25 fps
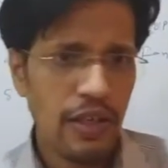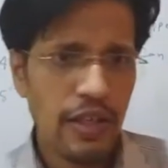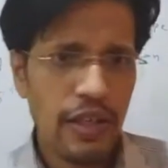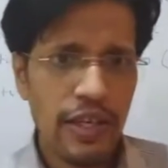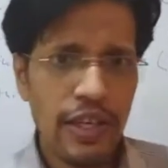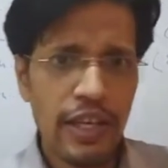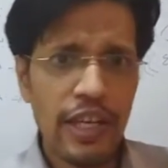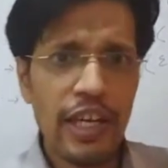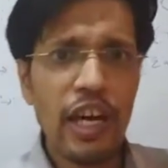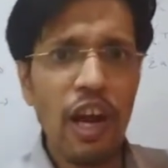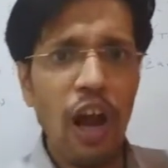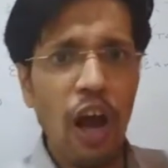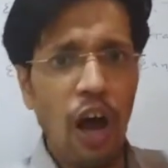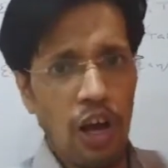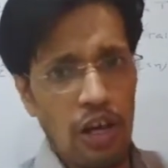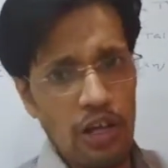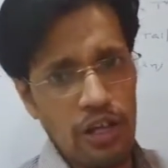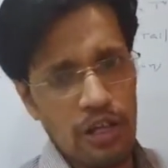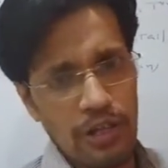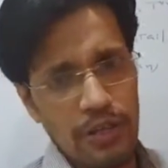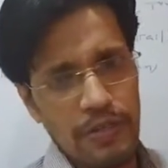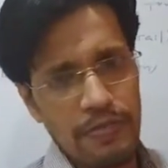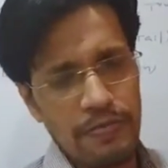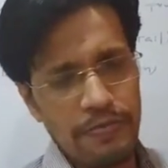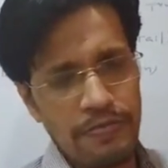tree log.
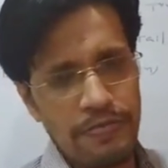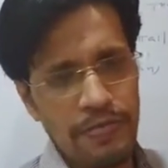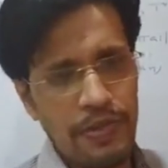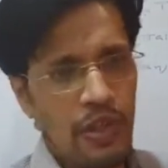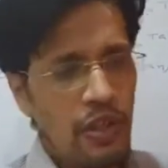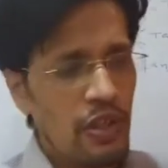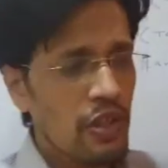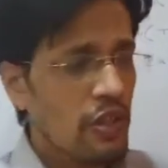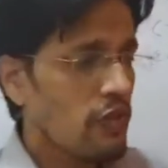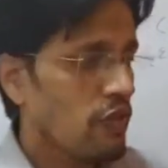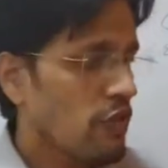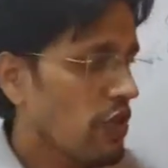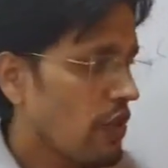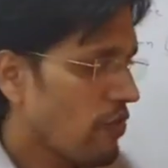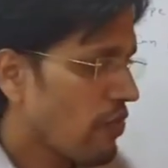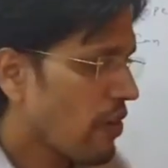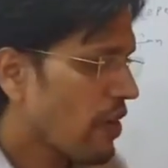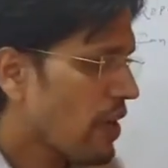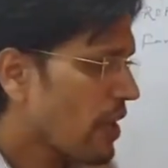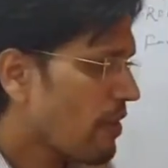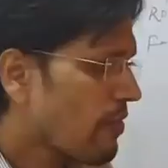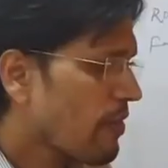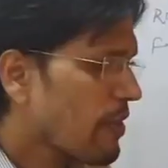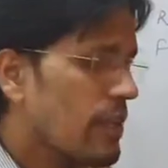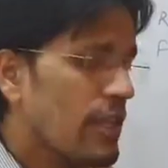
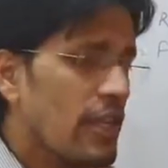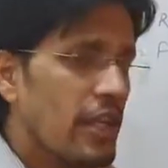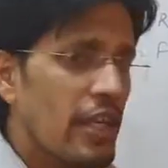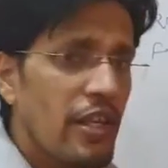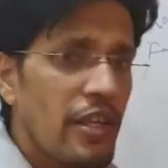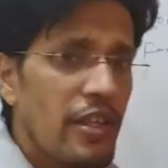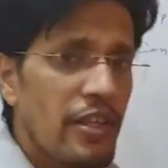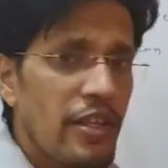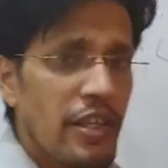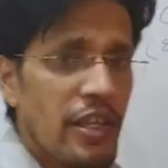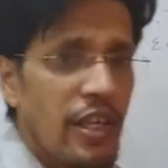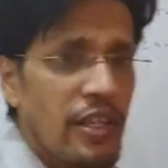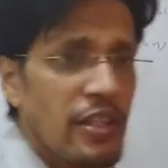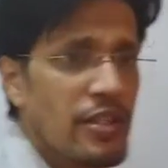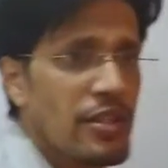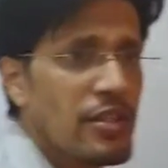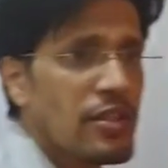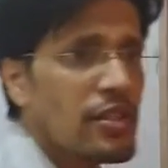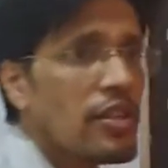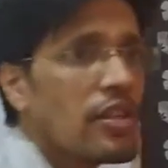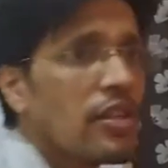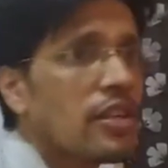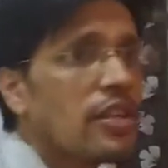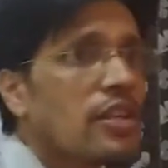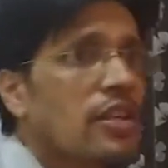Whenever he
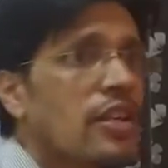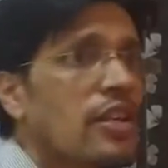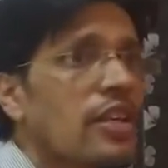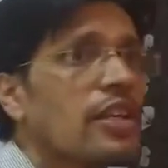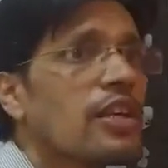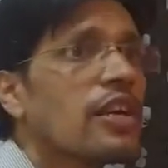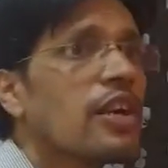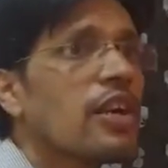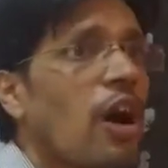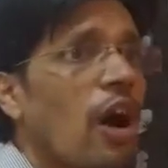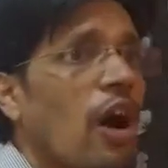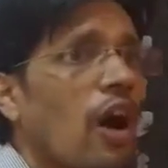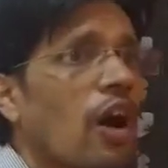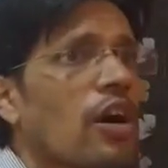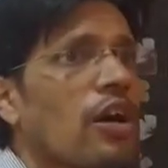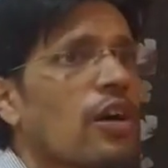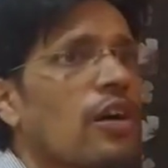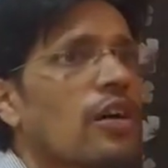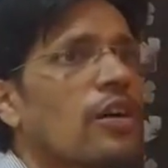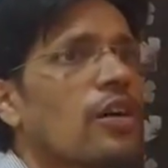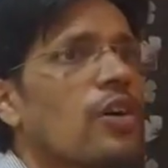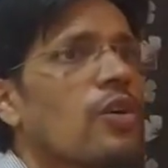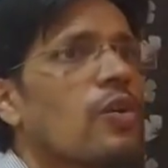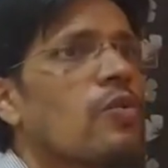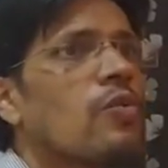touched the tree log,
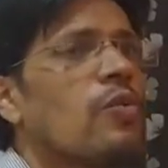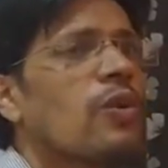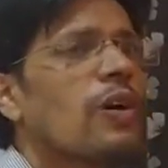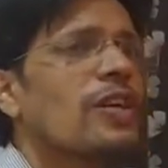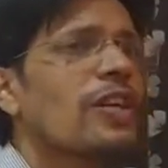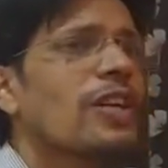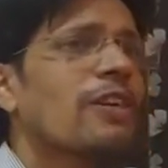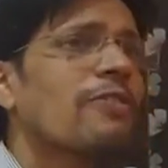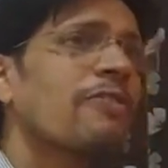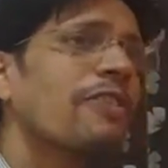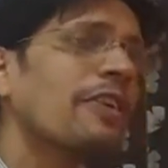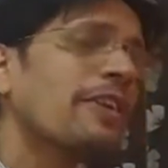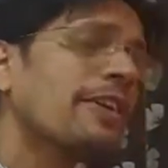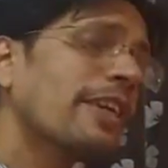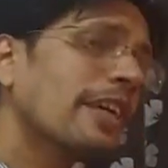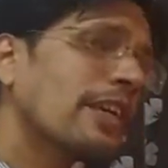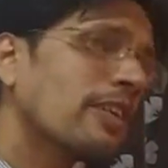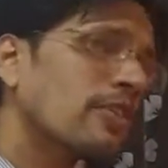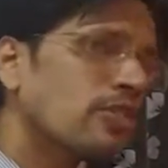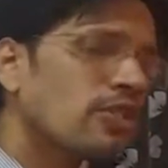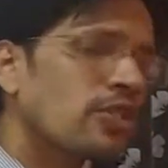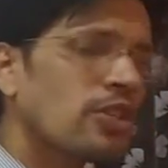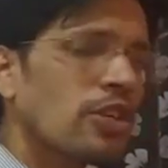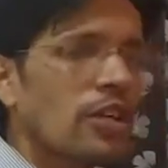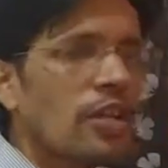whatever
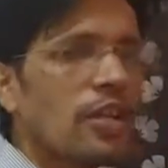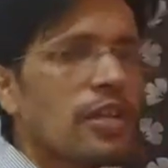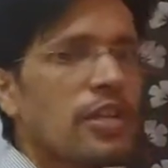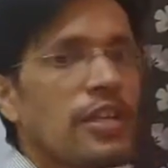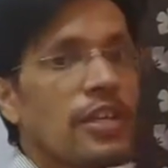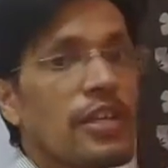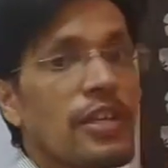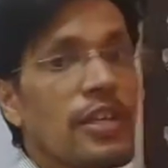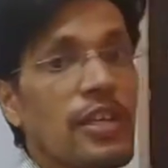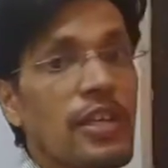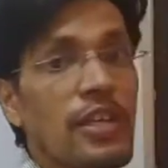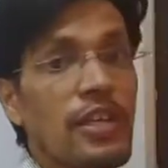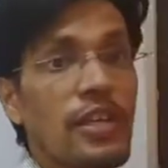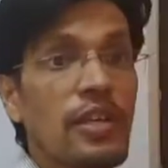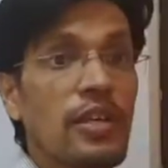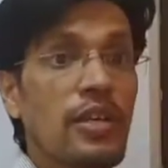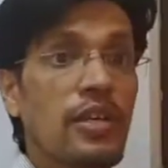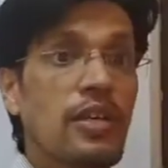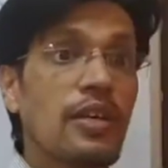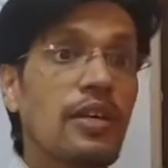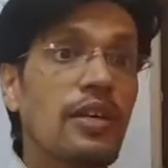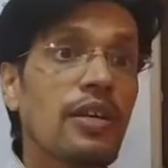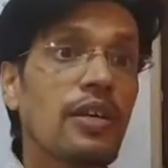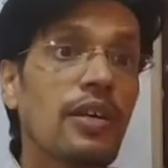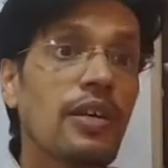texture he
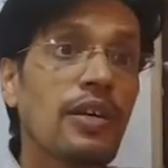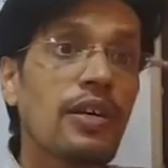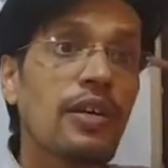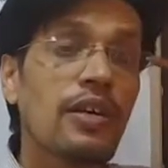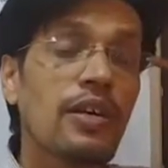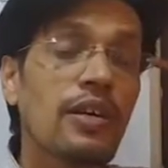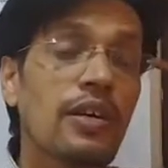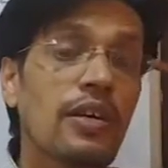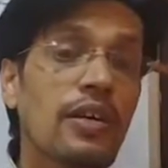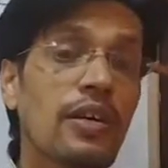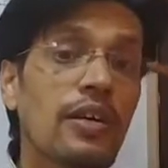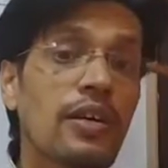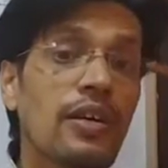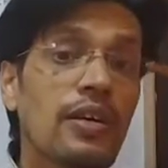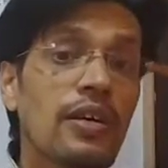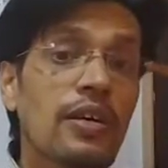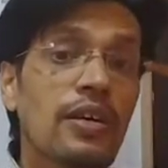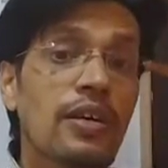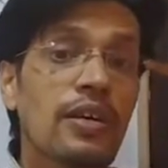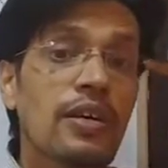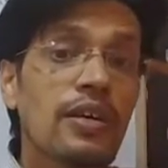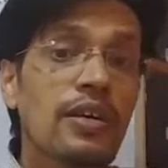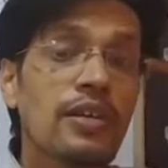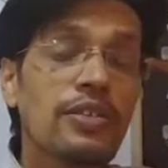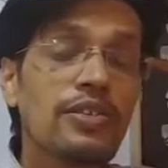
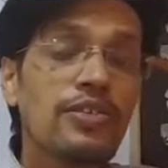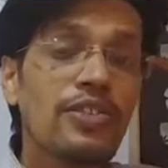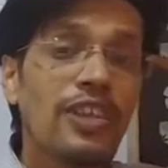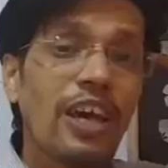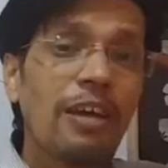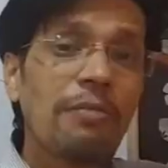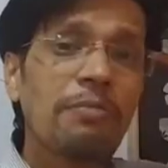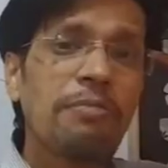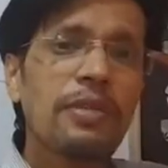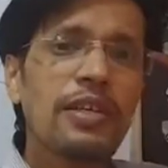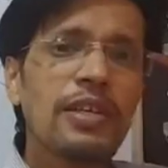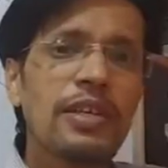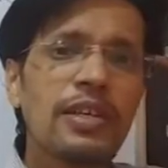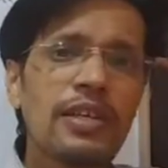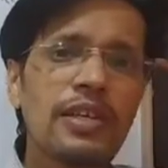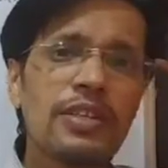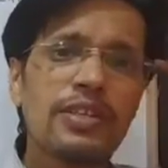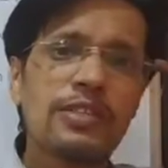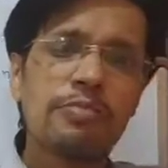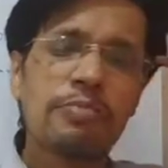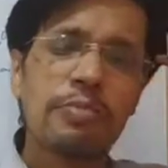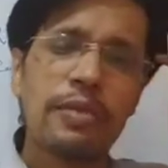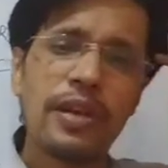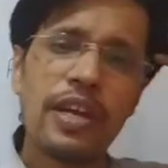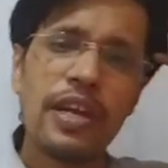saved in
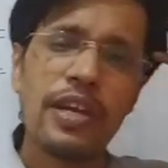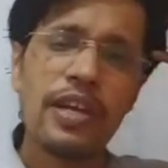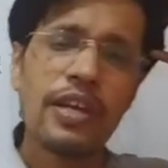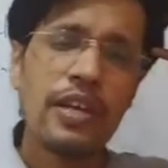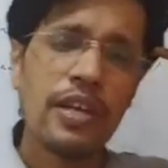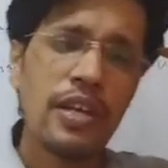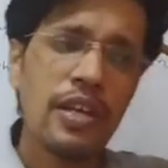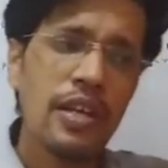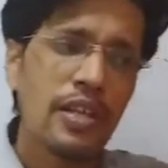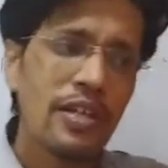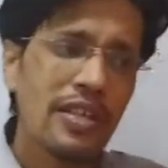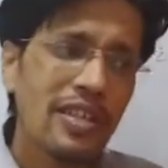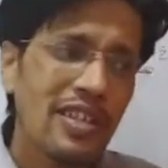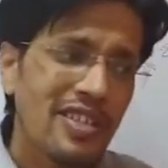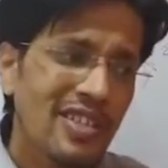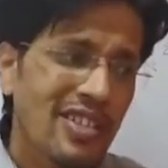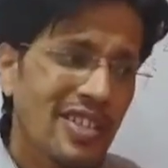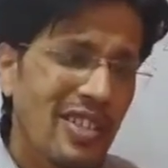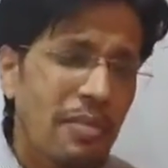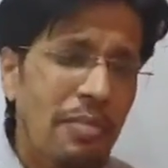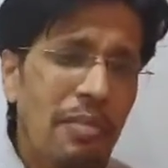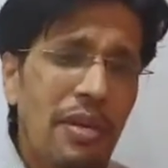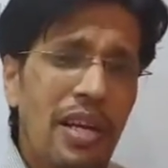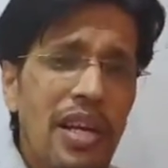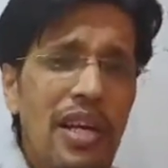his brain, the
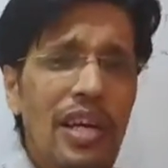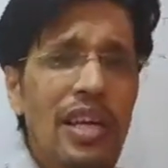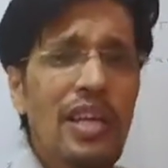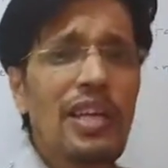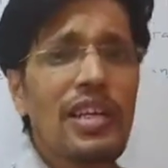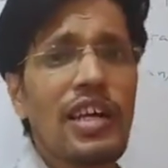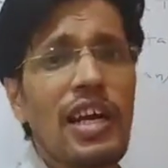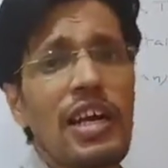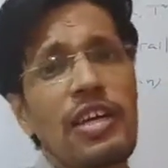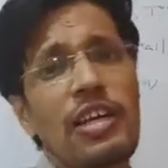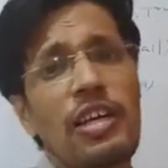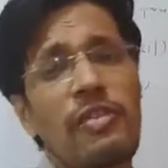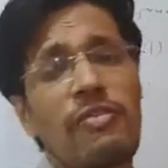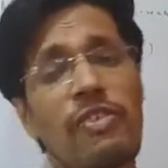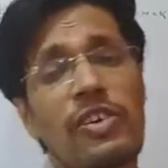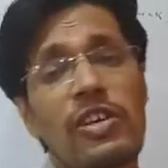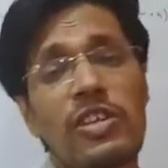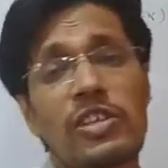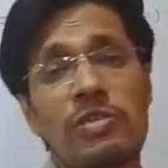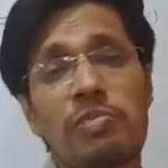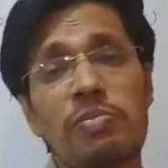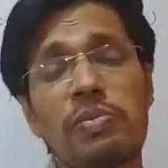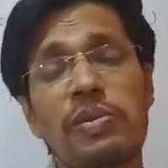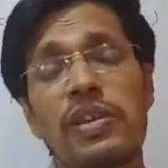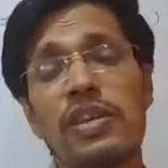similar kind of
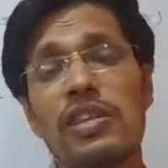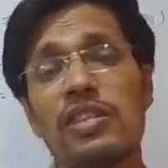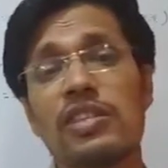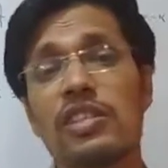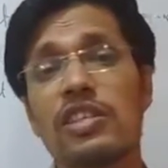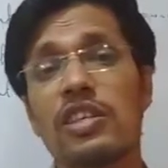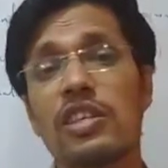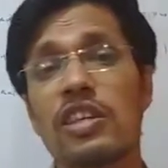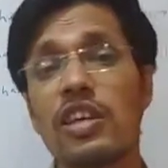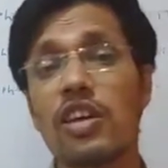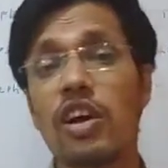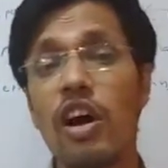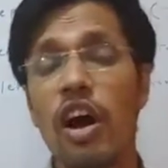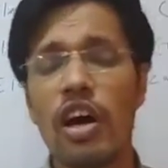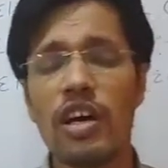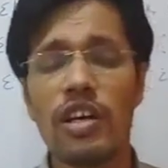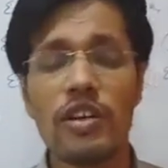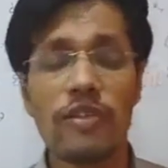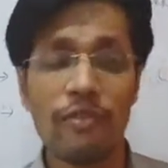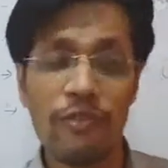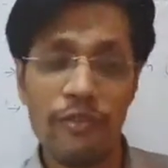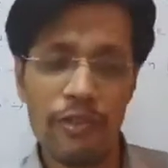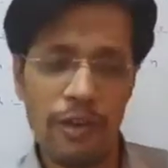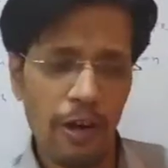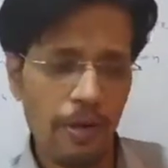experience he
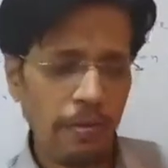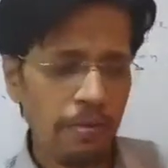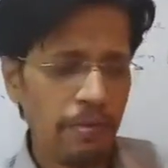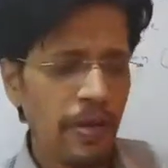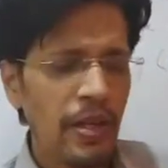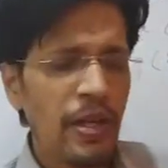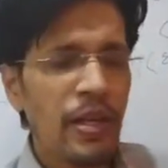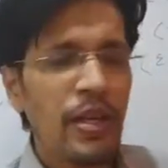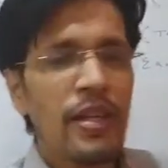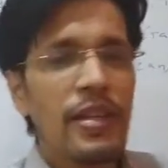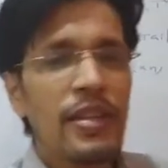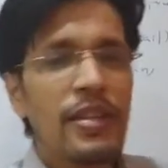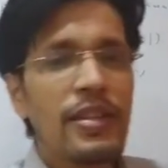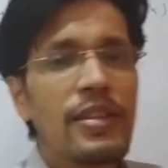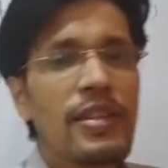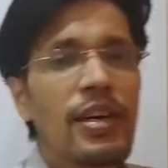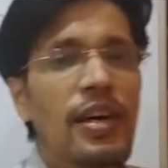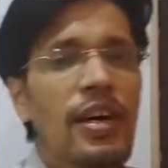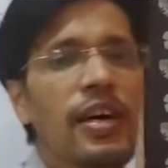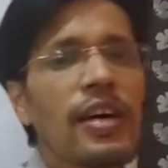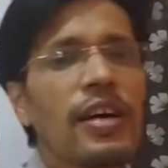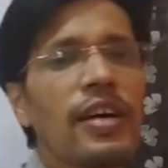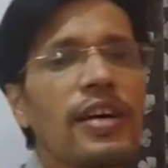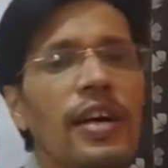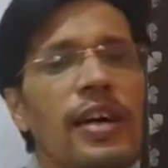got from
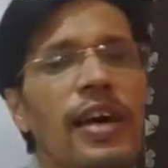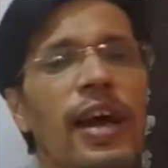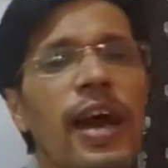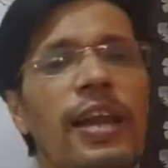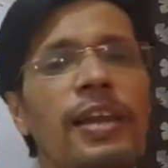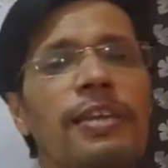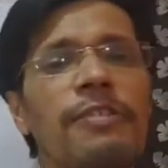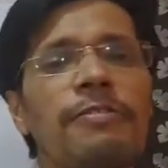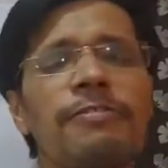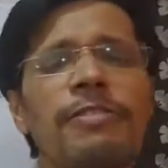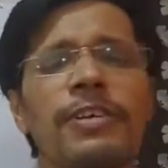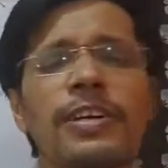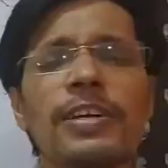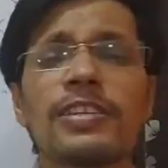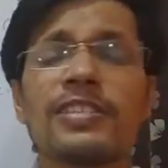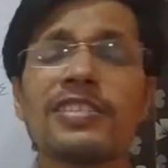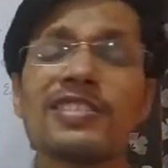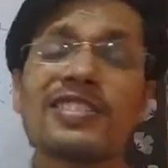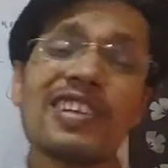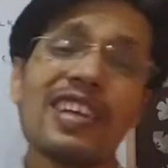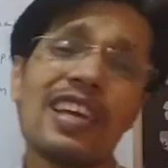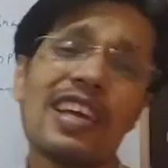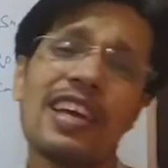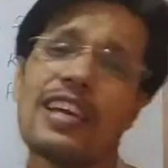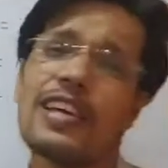the
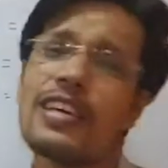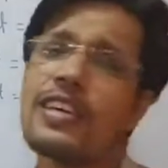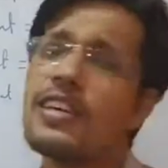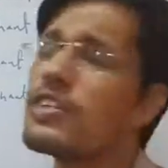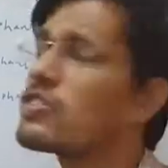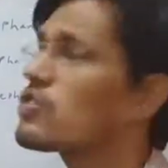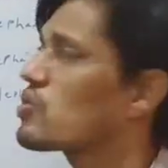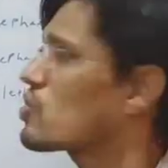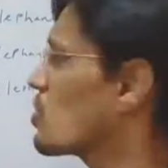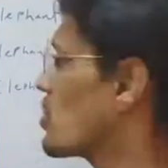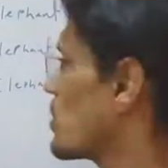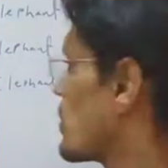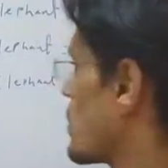elephant's leg. So